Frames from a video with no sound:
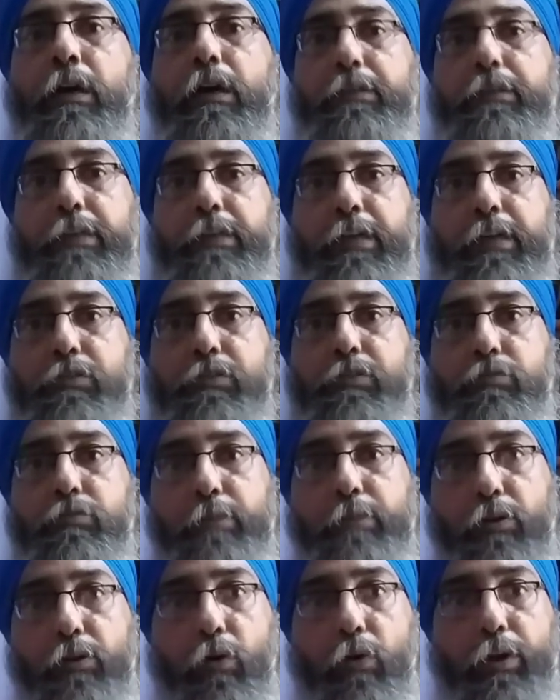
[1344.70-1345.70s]
there has to
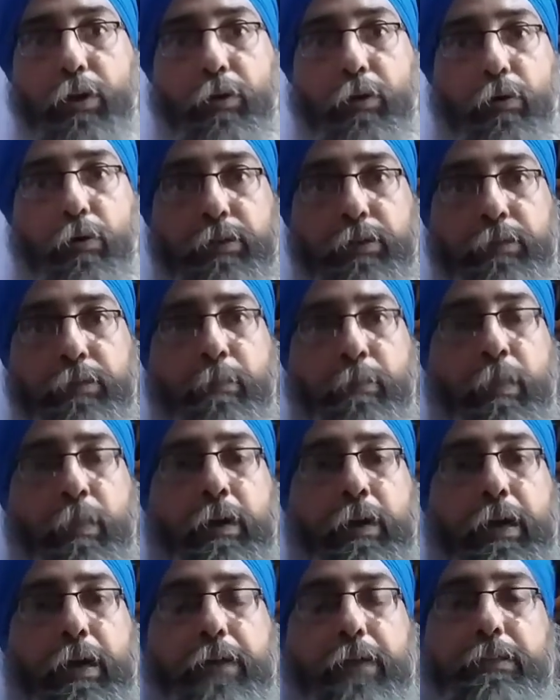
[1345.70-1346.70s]
be law and order,
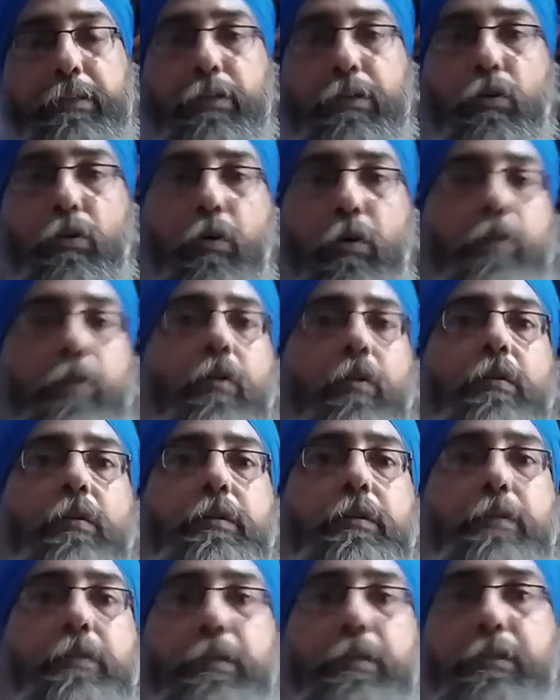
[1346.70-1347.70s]
and that law and
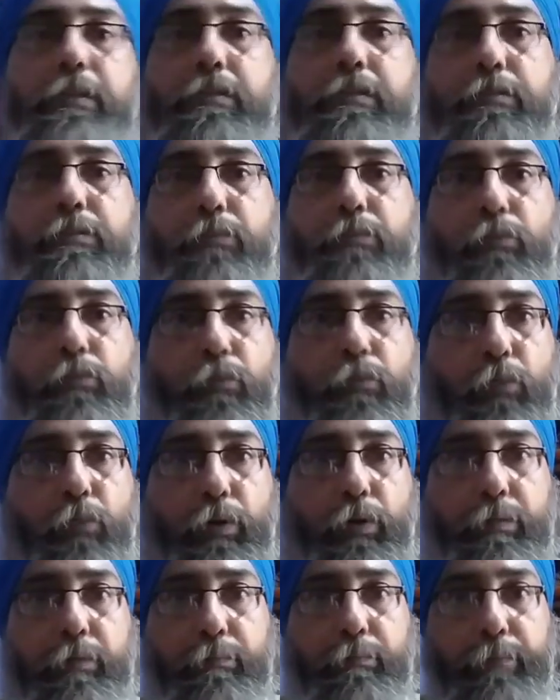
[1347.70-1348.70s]
order is
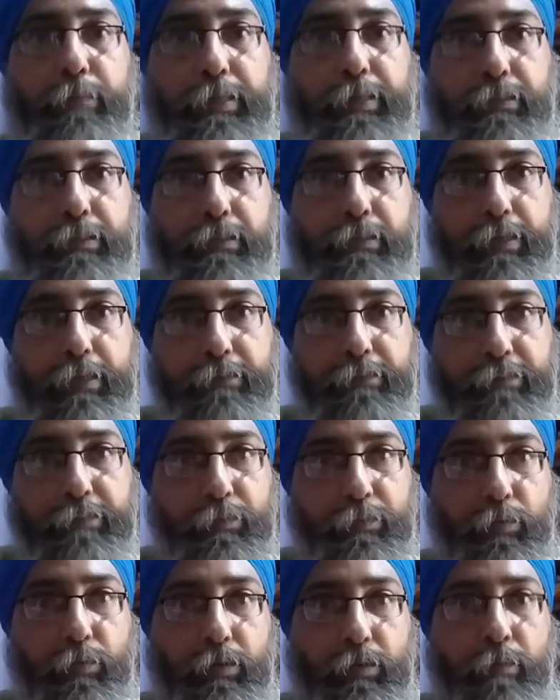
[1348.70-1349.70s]
what makes
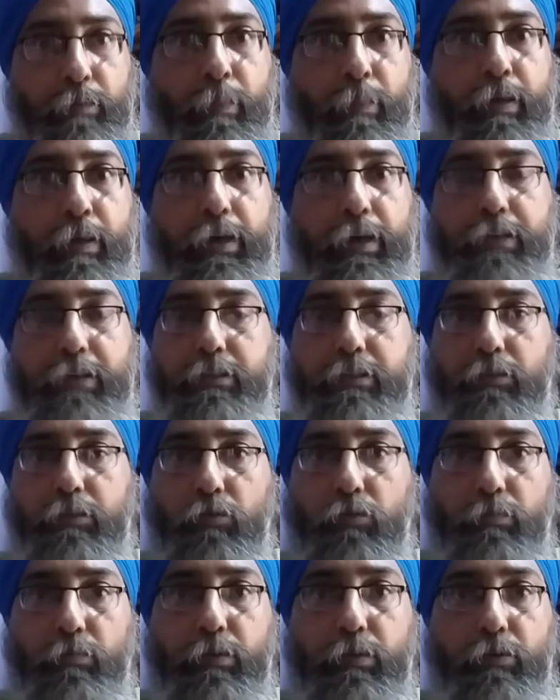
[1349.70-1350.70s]
everyone as a
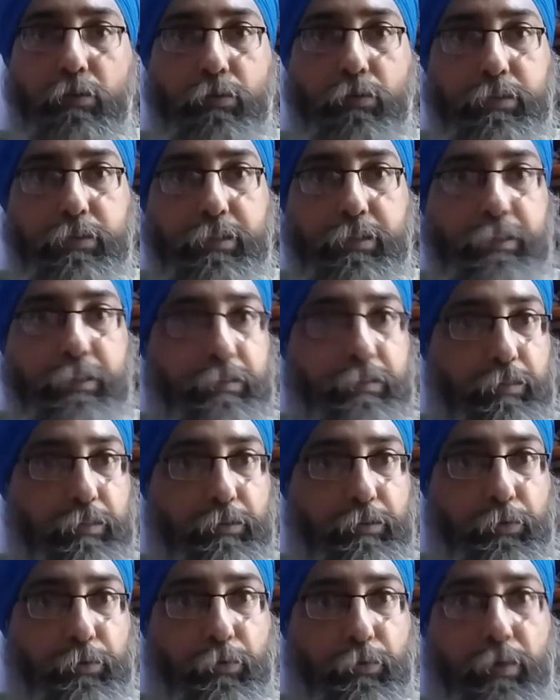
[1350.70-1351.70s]
global good citizen,
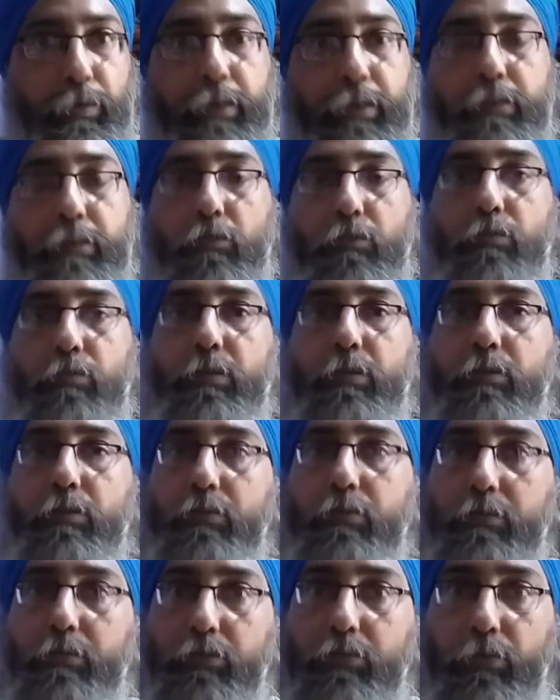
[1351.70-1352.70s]
and a global
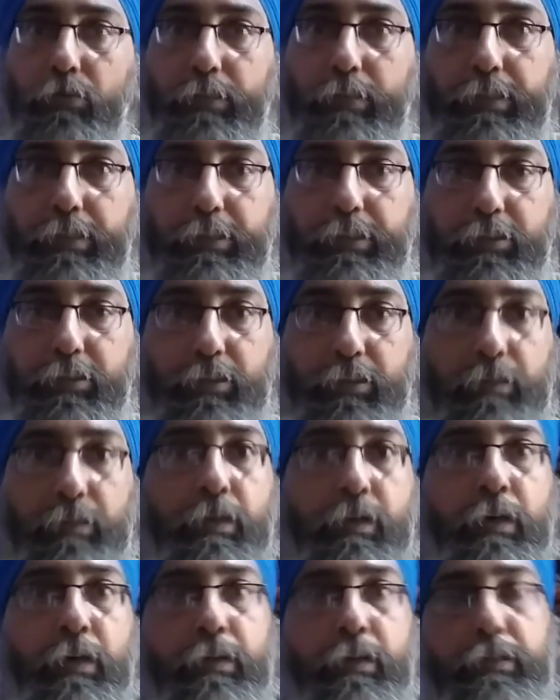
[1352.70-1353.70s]
good sovereign nation.
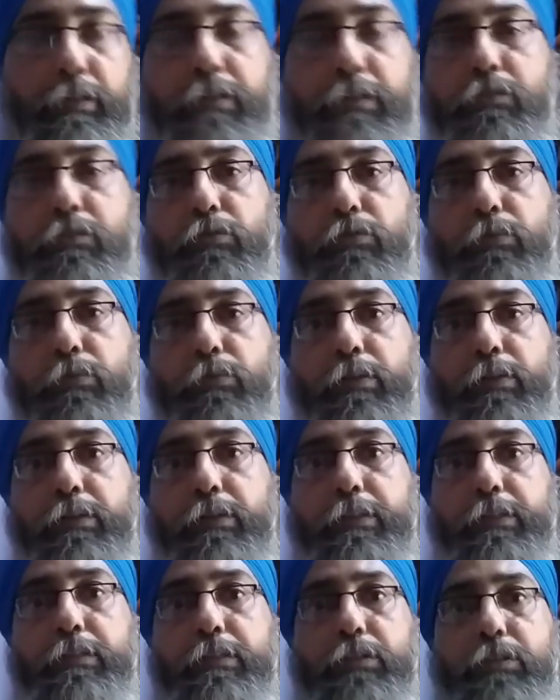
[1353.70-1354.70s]
Yes,
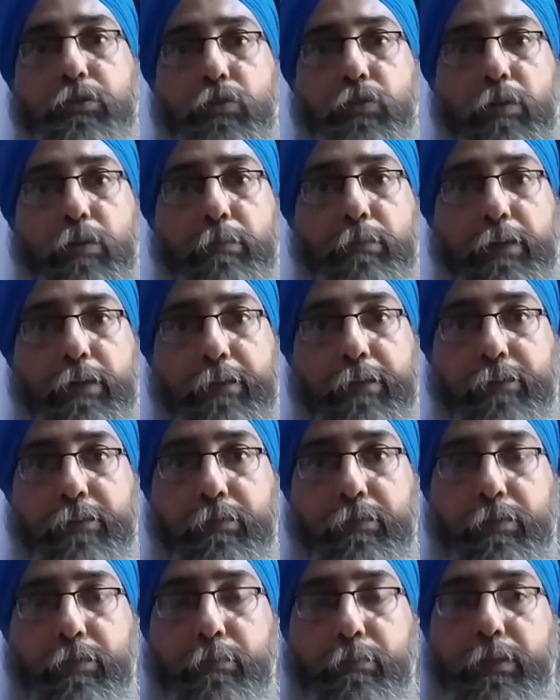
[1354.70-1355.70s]
sovereignty is enjoyed by
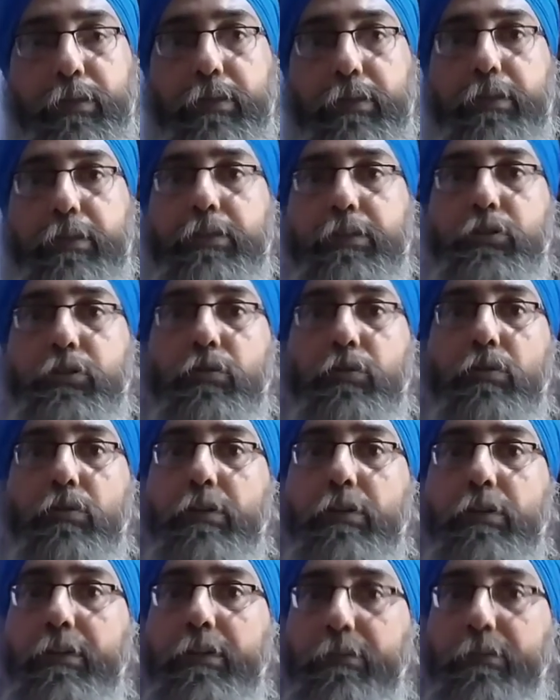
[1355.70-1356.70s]
everyone, but it should
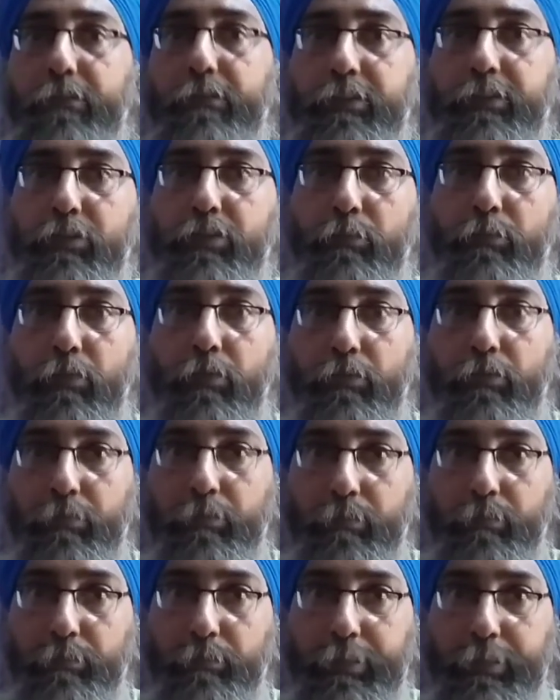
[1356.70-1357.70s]
not infringe upon
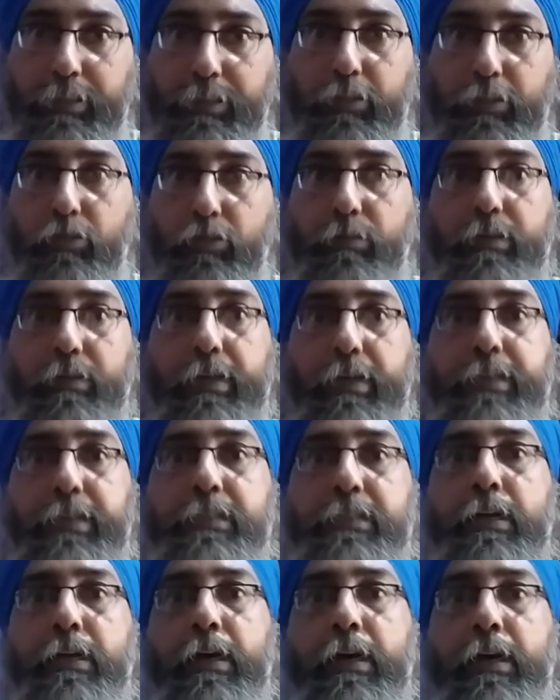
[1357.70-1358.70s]
basic human
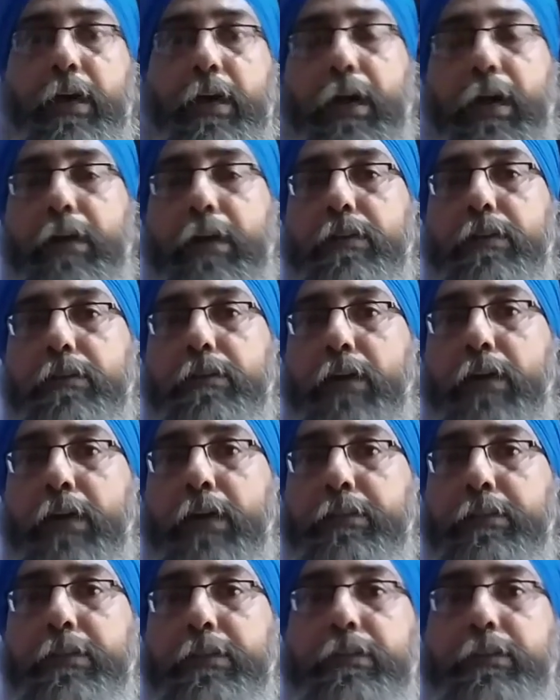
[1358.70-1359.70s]
rights. And I
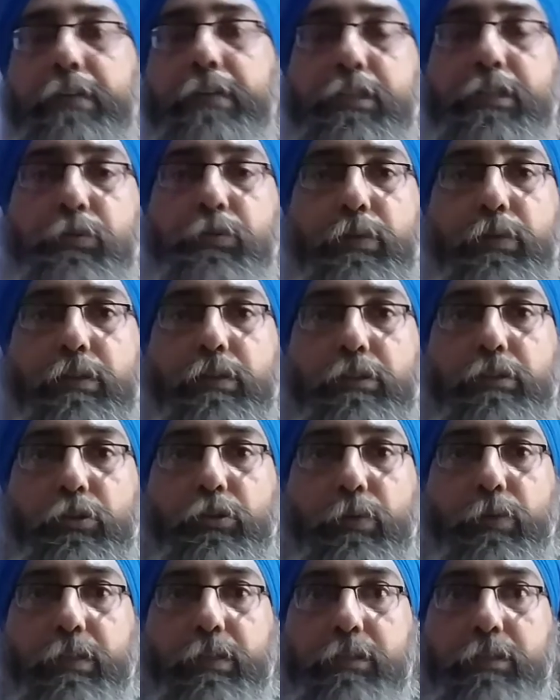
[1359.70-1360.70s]
think that's where the
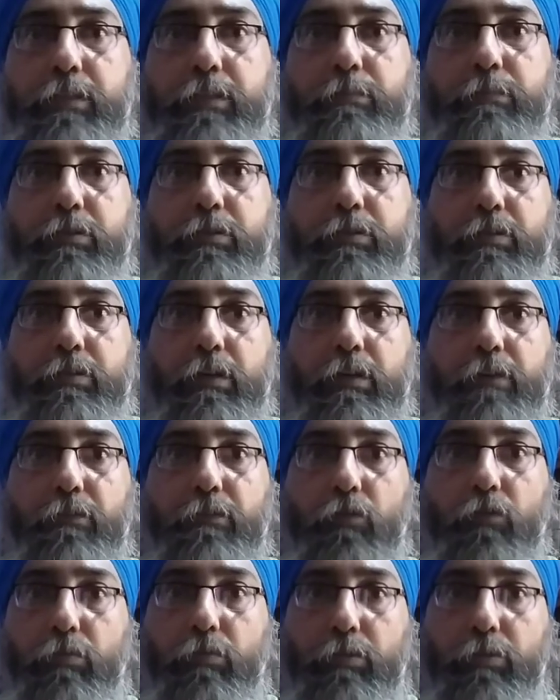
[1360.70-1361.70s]
UNSC must draft
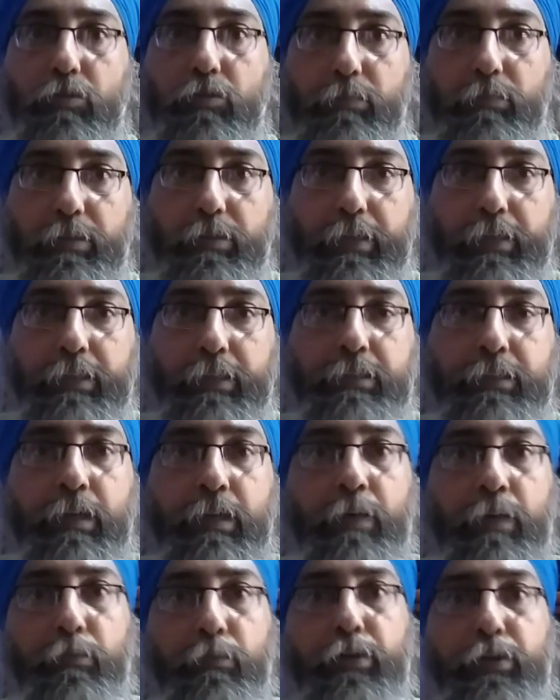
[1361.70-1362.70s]
global human rights,
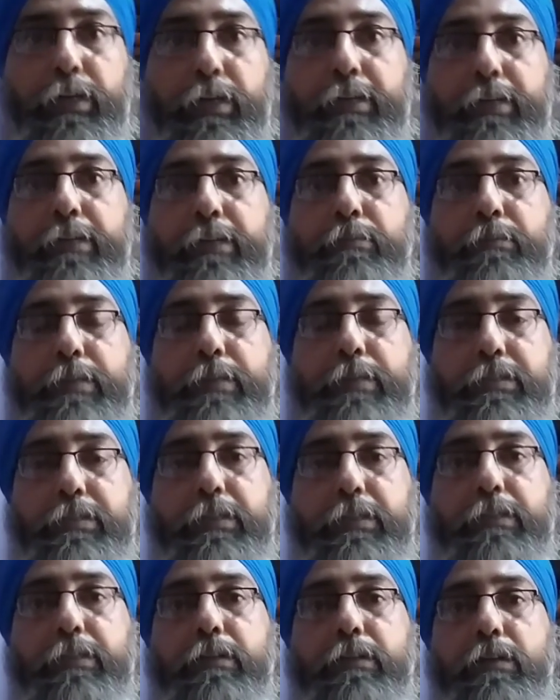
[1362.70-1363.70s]
protecting
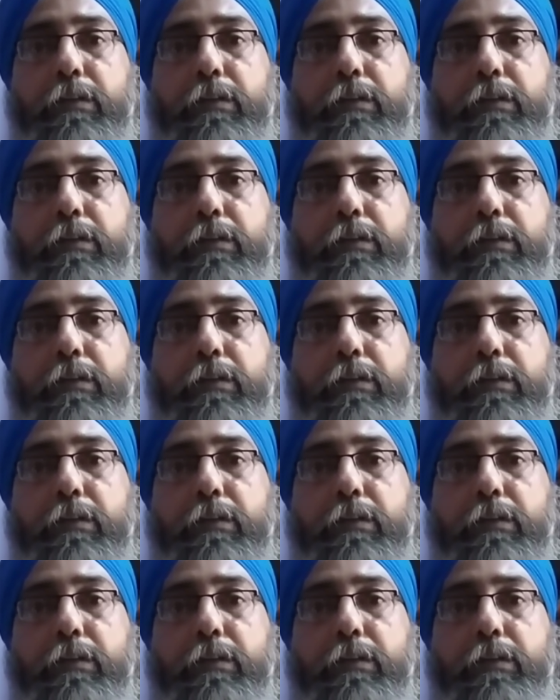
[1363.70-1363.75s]
basic